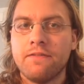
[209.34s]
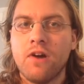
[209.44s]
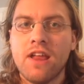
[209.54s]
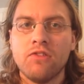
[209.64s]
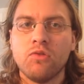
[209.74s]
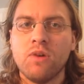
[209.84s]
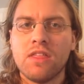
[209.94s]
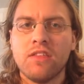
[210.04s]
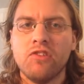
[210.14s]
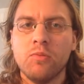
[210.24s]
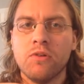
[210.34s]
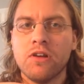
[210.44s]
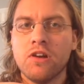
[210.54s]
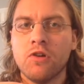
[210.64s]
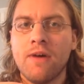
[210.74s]
friends with a
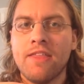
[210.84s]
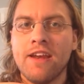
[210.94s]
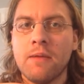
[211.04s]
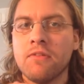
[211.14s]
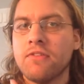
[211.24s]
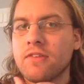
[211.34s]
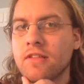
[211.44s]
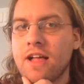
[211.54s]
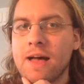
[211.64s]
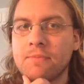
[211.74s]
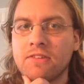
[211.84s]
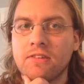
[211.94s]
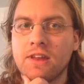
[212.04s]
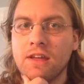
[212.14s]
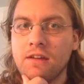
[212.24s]
superhero by the name of
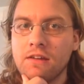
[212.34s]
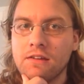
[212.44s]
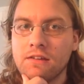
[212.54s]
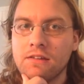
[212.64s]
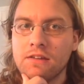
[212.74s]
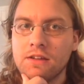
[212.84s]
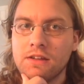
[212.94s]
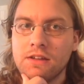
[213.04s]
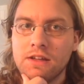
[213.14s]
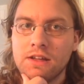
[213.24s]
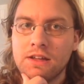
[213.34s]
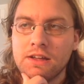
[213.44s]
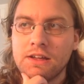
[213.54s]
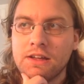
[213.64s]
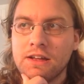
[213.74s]
Slapstick,
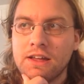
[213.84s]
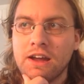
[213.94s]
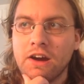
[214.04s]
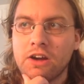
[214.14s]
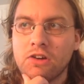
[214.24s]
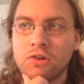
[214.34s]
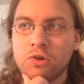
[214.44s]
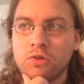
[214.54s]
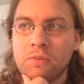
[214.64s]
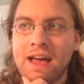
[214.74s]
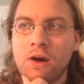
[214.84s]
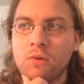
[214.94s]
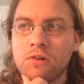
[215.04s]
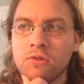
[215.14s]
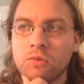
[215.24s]
a character whose
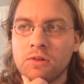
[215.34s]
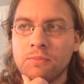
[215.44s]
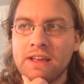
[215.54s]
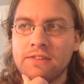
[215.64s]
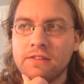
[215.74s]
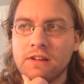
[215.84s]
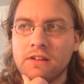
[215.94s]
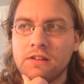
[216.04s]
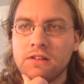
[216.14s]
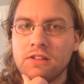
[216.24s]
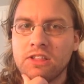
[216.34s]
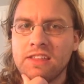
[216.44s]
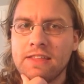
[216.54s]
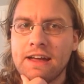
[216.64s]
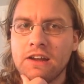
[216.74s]
powers were basically
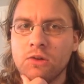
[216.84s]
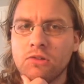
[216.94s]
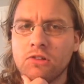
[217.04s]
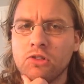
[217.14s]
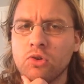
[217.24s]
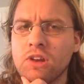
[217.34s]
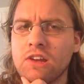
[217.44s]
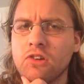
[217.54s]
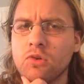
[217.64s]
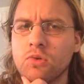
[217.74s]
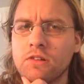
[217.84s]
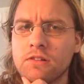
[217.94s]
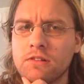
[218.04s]
that he was a Looney Tune.